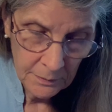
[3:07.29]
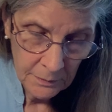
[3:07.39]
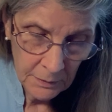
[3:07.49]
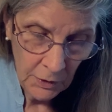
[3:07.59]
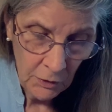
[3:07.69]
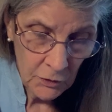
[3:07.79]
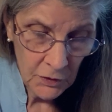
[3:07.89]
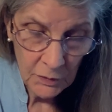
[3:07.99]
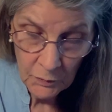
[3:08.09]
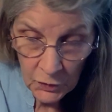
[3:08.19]

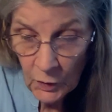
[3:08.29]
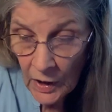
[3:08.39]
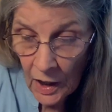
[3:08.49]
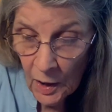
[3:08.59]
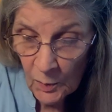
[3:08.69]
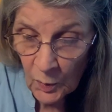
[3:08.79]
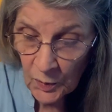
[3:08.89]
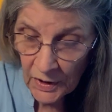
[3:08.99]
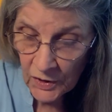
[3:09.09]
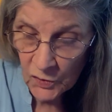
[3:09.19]
To a calmer
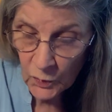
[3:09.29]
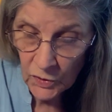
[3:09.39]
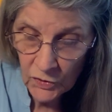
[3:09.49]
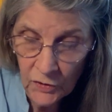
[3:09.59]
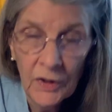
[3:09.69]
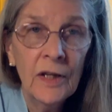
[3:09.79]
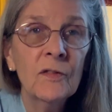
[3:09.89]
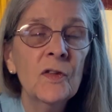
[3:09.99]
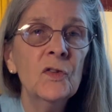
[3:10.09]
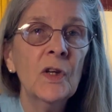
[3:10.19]
place where you don't have
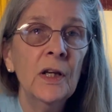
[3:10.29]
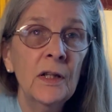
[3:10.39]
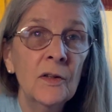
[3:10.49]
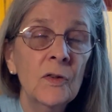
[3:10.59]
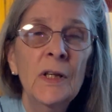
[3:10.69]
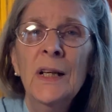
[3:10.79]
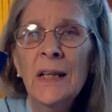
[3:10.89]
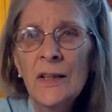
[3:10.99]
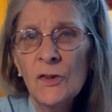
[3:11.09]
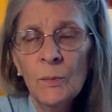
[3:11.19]
this kind of,
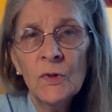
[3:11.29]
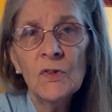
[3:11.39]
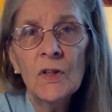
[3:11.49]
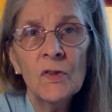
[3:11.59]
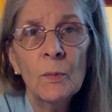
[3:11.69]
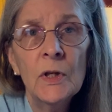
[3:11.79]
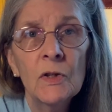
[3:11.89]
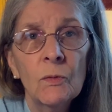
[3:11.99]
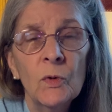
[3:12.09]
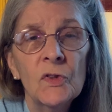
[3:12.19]
it's almost like somebody
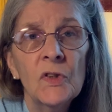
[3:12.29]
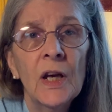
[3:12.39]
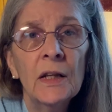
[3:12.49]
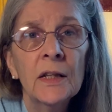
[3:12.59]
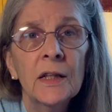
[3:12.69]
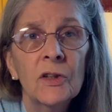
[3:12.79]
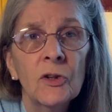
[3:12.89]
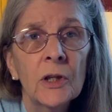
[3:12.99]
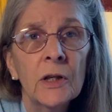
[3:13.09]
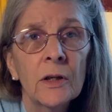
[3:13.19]
was yelling in your
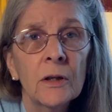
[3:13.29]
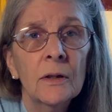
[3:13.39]
ear.